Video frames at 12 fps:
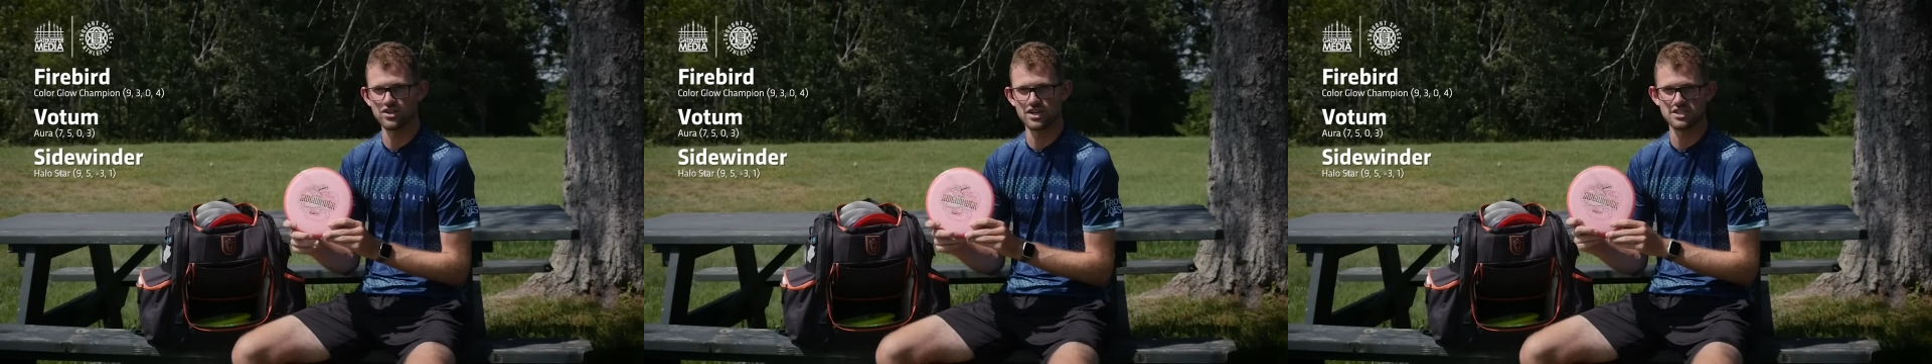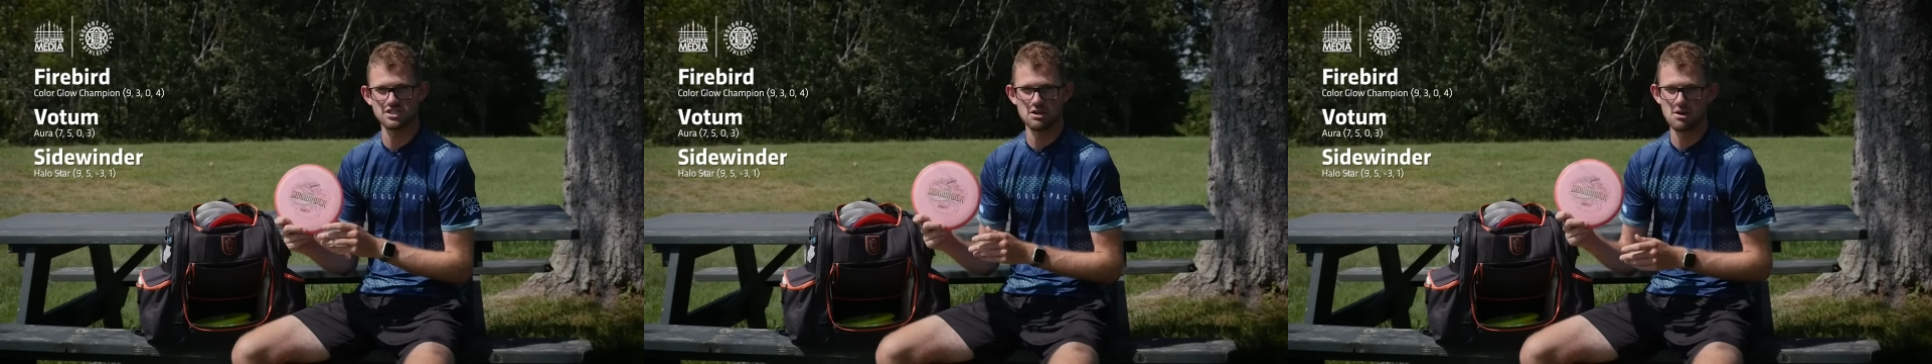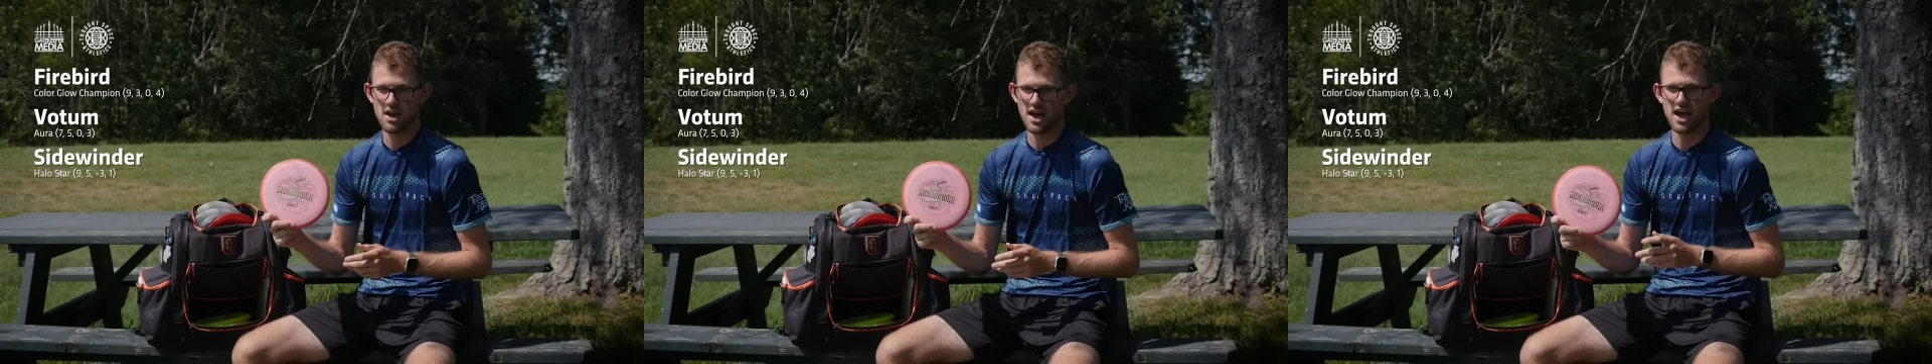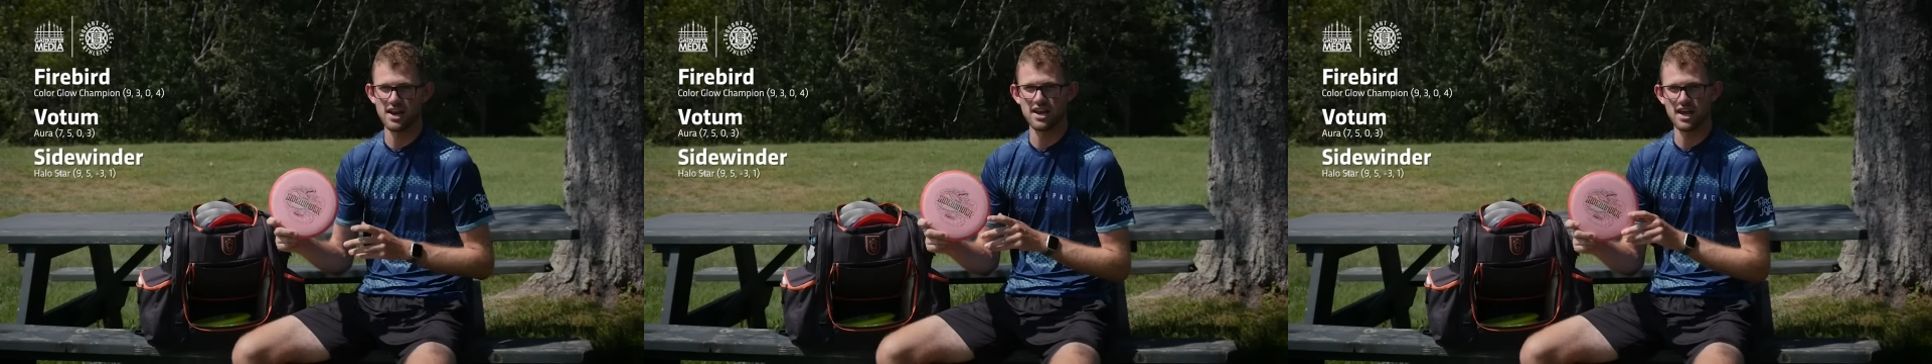just
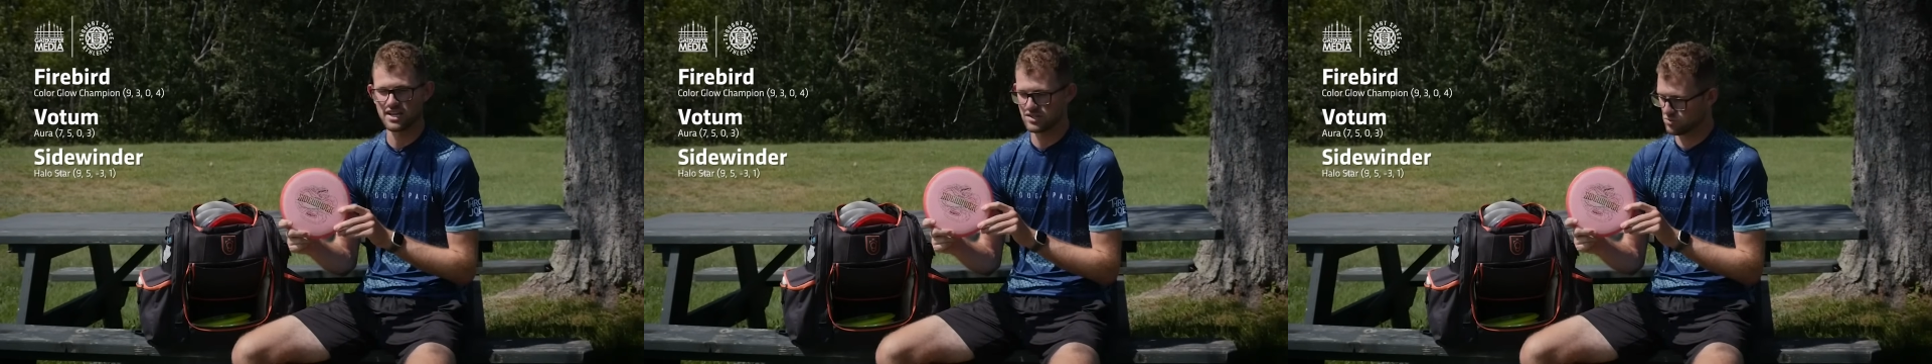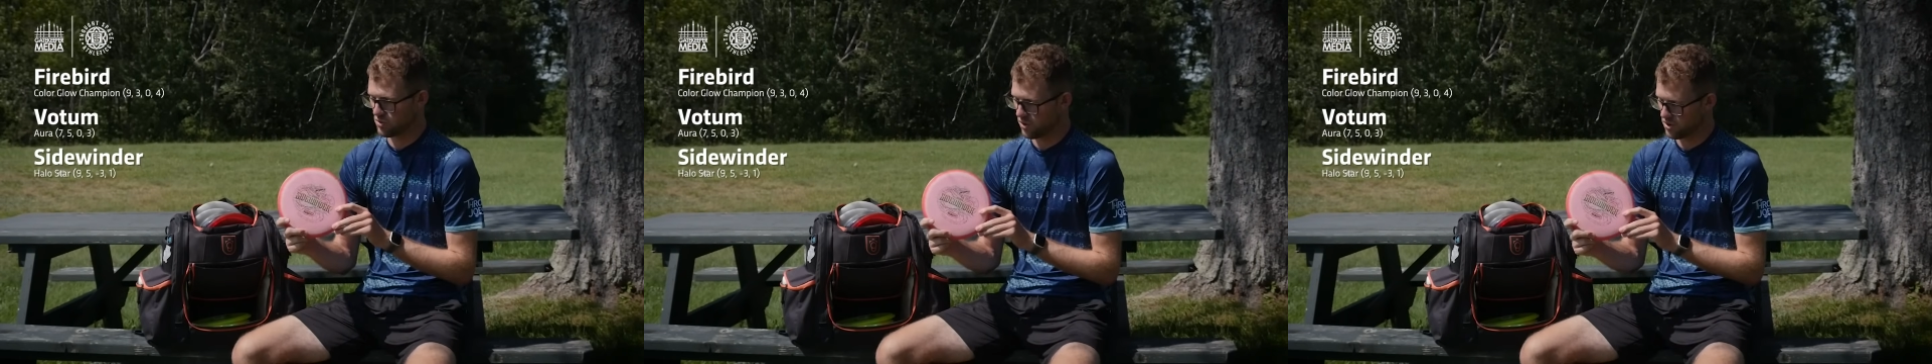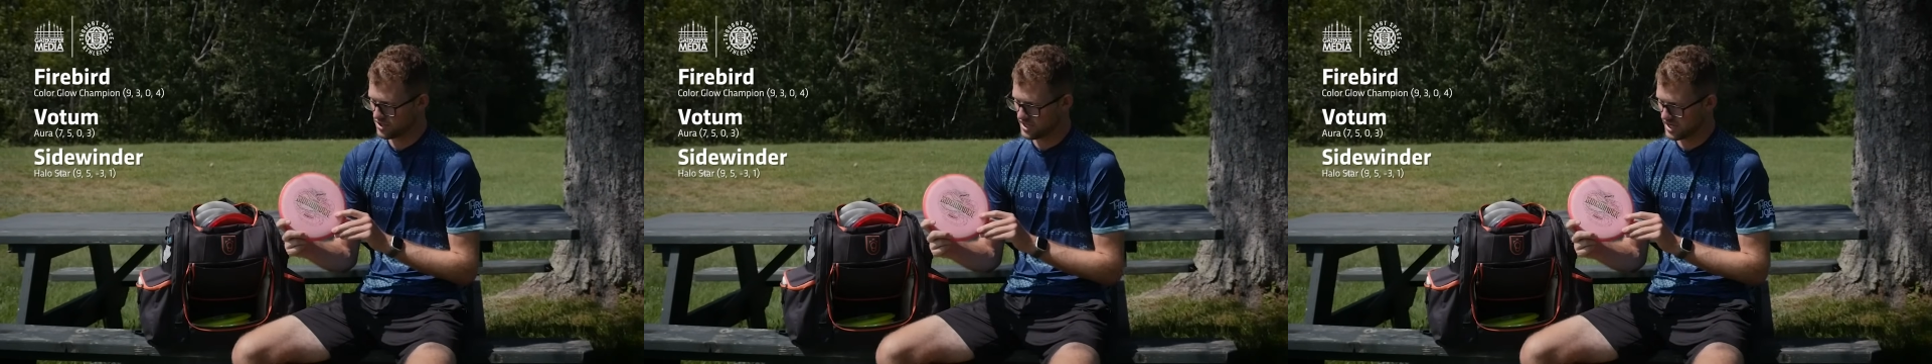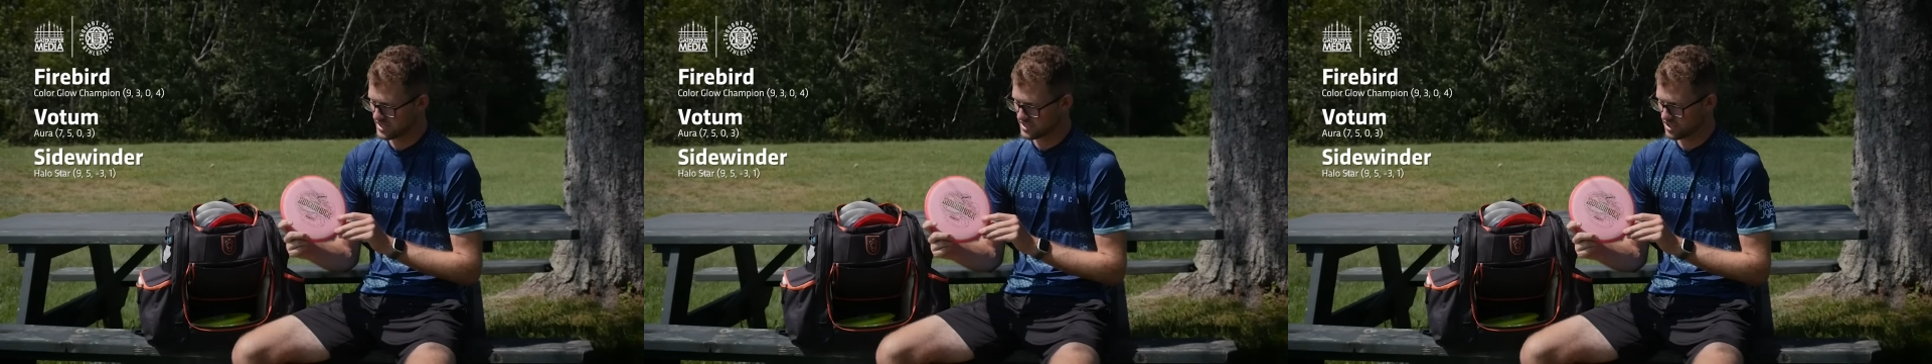a nice roller
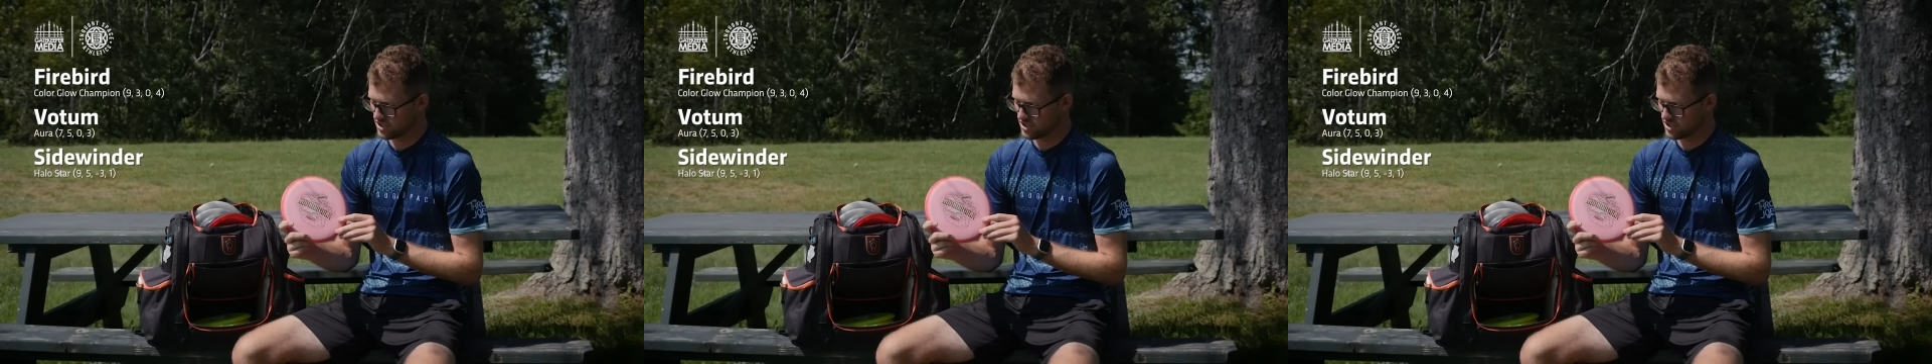disc.